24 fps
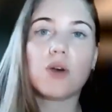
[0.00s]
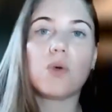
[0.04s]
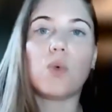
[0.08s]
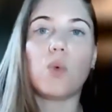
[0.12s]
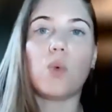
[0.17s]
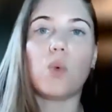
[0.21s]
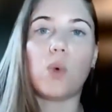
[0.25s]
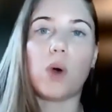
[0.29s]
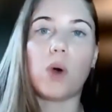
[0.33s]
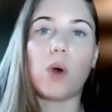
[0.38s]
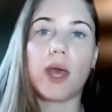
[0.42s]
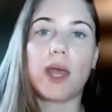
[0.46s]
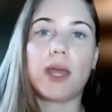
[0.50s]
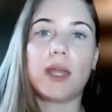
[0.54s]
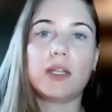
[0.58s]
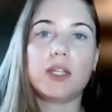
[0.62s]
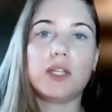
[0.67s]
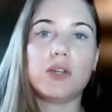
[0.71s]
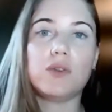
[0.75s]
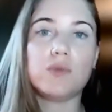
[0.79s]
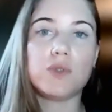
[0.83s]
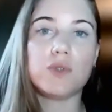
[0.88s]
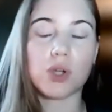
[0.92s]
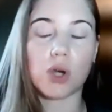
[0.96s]
when
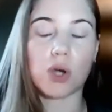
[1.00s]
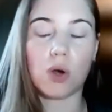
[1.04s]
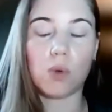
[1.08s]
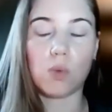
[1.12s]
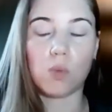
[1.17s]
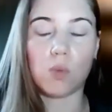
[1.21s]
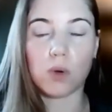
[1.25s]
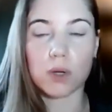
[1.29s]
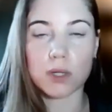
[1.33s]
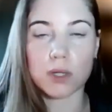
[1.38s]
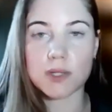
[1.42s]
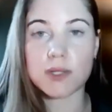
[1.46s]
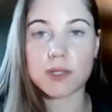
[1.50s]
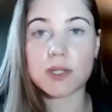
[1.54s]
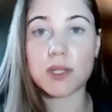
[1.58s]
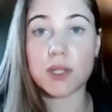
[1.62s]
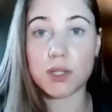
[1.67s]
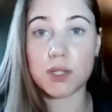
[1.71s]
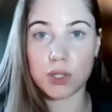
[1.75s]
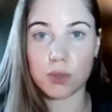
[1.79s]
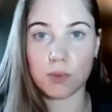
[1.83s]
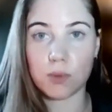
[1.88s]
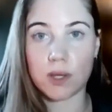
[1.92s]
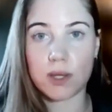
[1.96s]
you don't want to
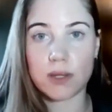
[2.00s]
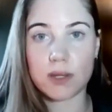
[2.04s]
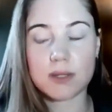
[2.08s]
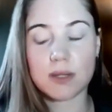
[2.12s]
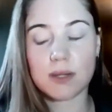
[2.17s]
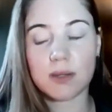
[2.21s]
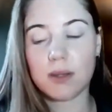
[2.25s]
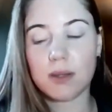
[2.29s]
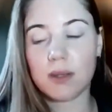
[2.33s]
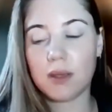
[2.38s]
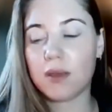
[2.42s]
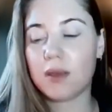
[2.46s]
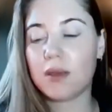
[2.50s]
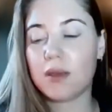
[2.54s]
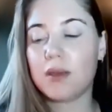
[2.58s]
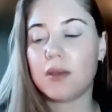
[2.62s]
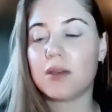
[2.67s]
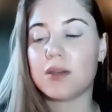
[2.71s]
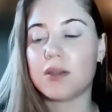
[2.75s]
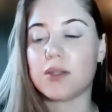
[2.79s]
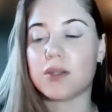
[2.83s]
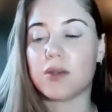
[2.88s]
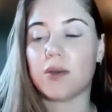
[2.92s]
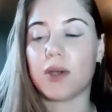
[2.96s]
do it.
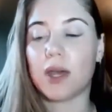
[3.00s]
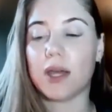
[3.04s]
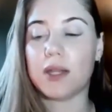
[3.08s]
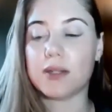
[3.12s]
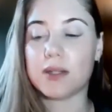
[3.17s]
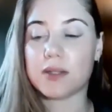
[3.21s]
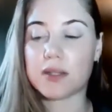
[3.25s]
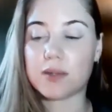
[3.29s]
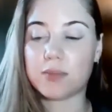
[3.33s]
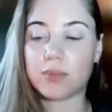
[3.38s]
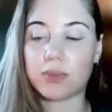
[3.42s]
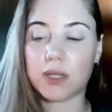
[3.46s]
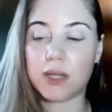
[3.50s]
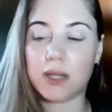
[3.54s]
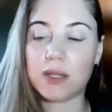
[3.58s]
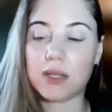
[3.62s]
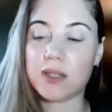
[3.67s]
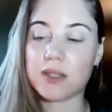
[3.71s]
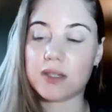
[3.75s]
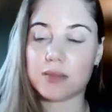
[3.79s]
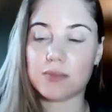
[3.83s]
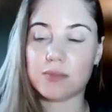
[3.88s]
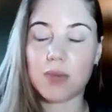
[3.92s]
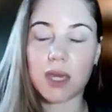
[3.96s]
So again, discipline
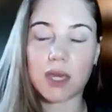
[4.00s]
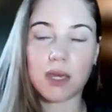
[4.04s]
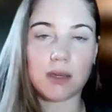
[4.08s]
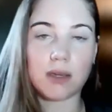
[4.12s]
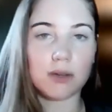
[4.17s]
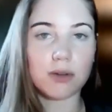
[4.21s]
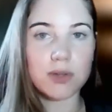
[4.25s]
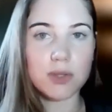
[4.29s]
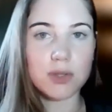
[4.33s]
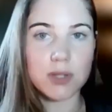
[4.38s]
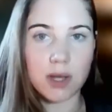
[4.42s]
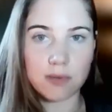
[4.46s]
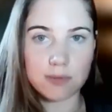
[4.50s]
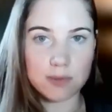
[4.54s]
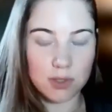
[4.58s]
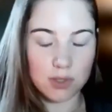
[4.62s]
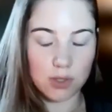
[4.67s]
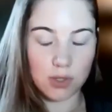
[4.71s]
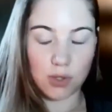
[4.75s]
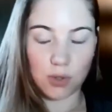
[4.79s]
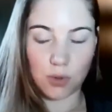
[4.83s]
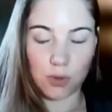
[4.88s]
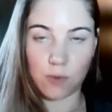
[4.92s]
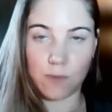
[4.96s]
is making yourself
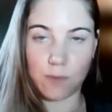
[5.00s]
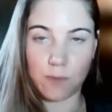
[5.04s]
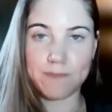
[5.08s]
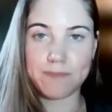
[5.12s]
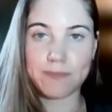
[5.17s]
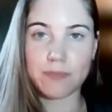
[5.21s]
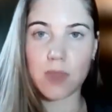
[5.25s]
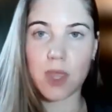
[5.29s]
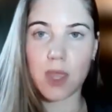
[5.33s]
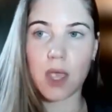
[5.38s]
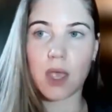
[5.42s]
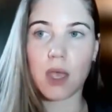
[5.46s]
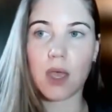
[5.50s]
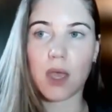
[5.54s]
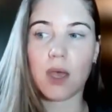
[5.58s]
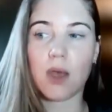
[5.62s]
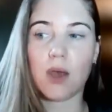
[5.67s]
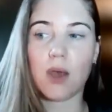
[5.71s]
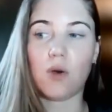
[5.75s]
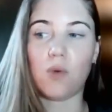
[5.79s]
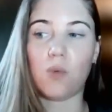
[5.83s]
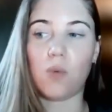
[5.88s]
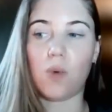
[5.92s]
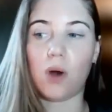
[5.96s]
do
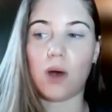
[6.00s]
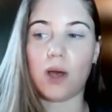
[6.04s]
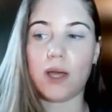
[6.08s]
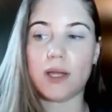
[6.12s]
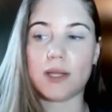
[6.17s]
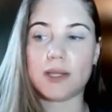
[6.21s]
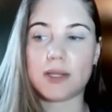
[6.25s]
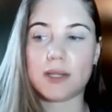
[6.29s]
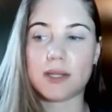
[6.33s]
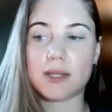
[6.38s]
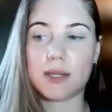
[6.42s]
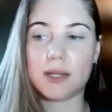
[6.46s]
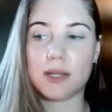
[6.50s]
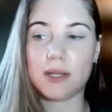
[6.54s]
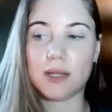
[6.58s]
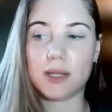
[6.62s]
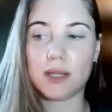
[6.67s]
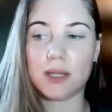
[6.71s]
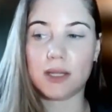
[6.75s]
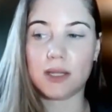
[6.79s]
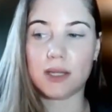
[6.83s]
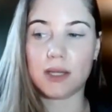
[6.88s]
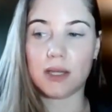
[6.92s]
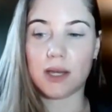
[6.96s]
what
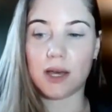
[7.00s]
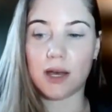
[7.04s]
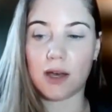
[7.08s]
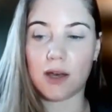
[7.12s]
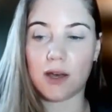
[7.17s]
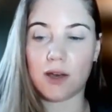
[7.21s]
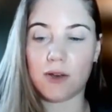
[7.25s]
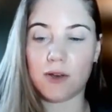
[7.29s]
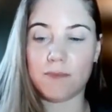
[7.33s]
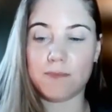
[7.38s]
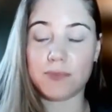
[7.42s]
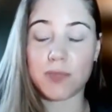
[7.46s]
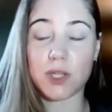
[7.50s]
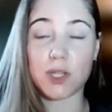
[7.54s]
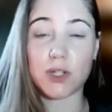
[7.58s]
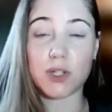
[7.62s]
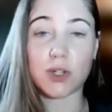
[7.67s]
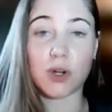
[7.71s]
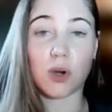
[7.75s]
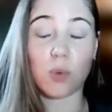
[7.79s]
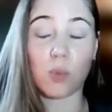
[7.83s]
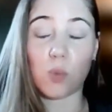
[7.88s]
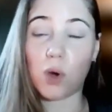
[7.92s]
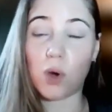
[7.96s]
you
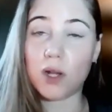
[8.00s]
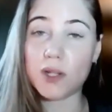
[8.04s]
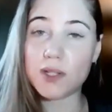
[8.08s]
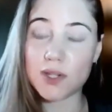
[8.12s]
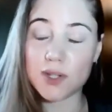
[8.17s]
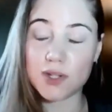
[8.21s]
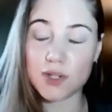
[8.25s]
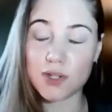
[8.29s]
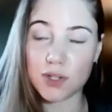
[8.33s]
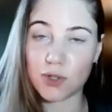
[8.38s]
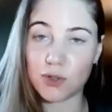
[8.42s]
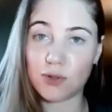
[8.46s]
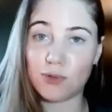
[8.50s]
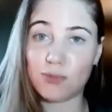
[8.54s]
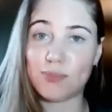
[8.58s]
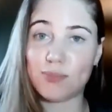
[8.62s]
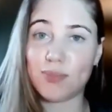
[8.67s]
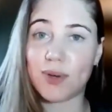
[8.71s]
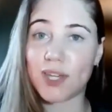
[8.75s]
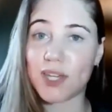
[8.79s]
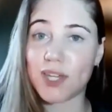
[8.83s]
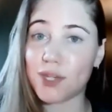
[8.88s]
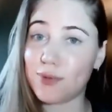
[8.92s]
don't want to do, but